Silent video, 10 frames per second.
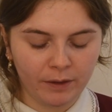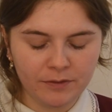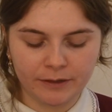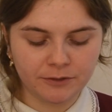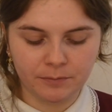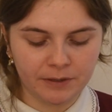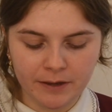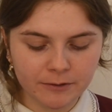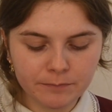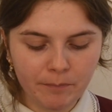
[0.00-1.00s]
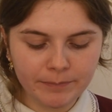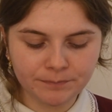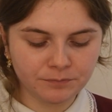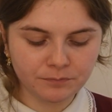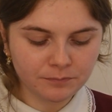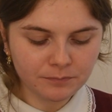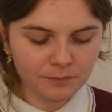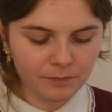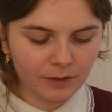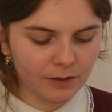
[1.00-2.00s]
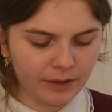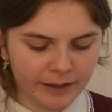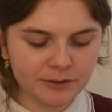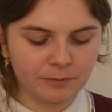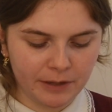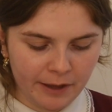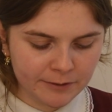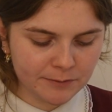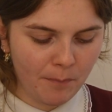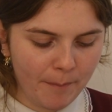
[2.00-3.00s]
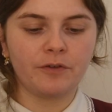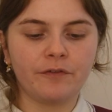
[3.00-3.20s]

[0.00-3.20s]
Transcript: That's something else. That is something else. The